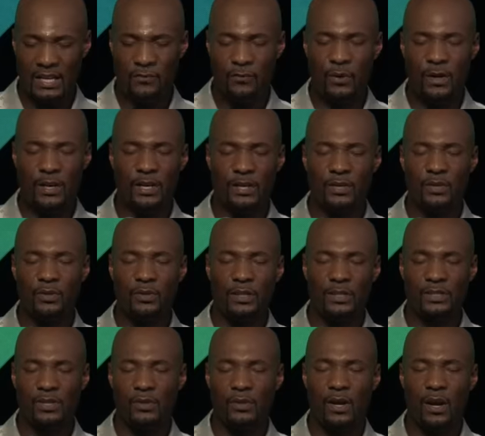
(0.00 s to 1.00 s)
If we could do
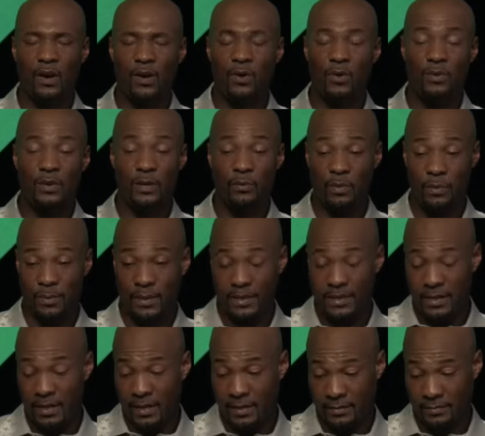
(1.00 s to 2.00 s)
this on our own, it would be
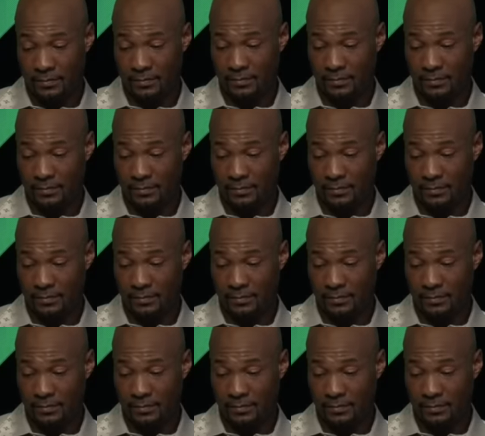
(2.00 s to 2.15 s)
done.